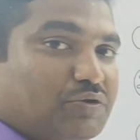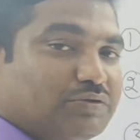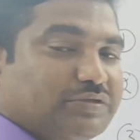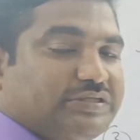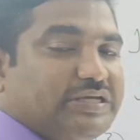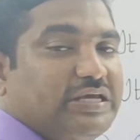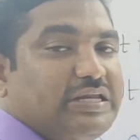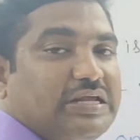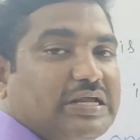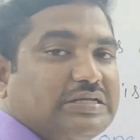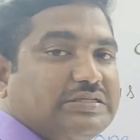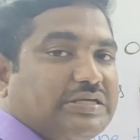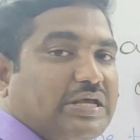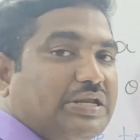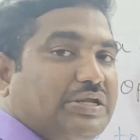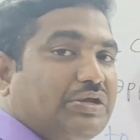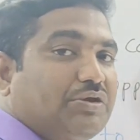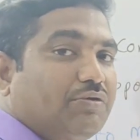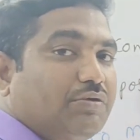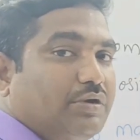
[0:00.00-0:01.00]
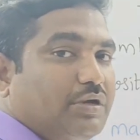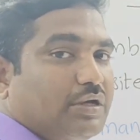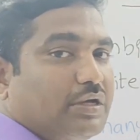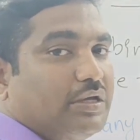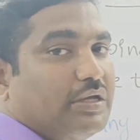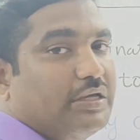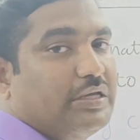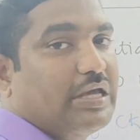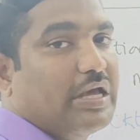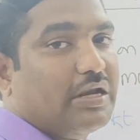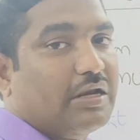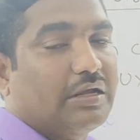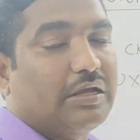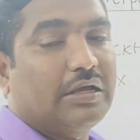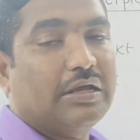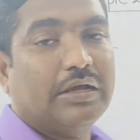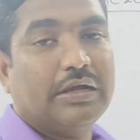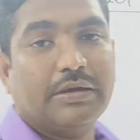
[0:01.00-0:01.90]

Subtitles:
to serial circuit. Here